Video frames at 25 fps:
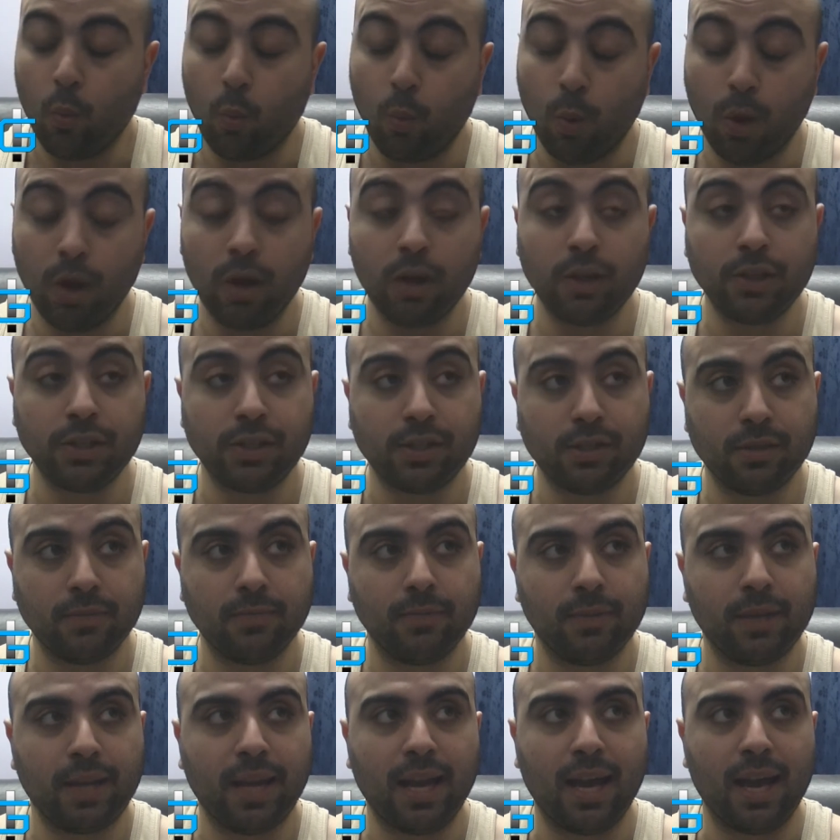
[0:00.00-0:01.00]
Worst,
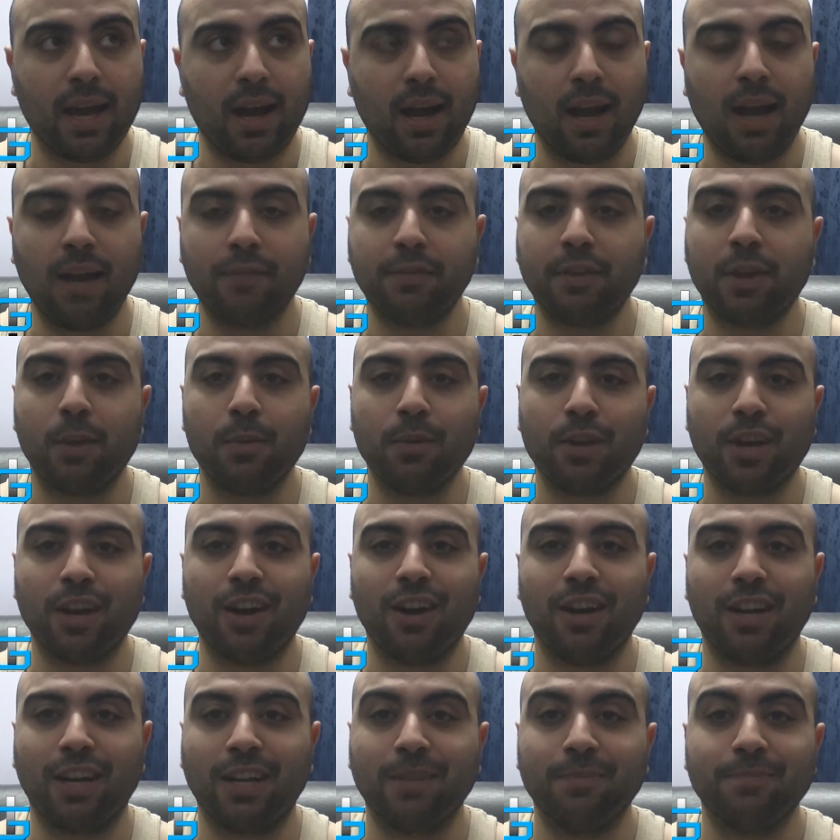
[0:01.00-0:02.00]
I have to go with
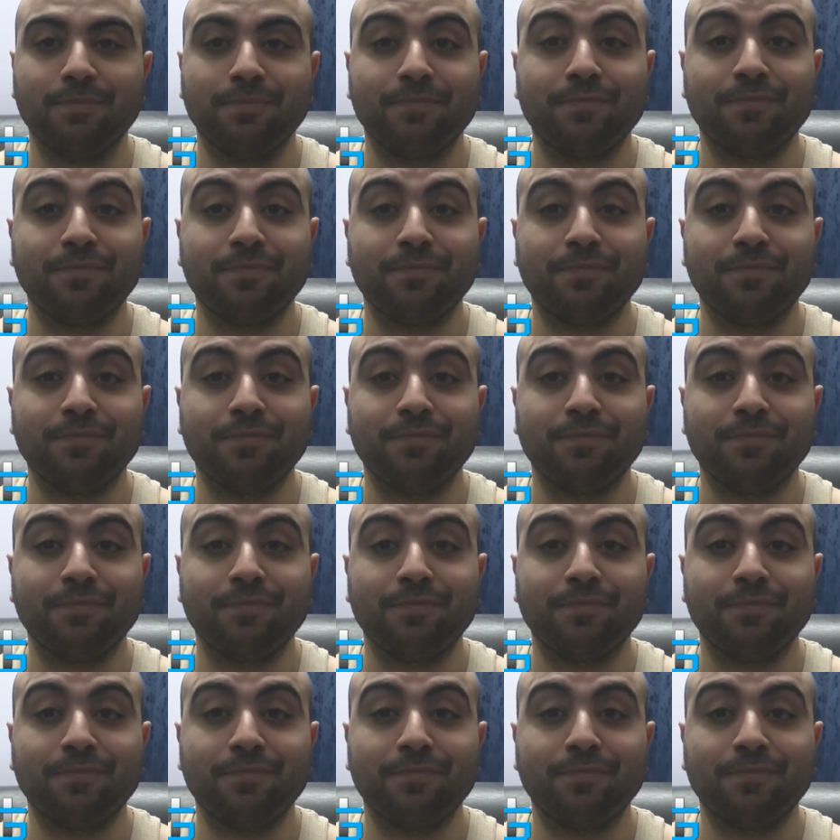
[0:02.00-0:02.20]
Carly.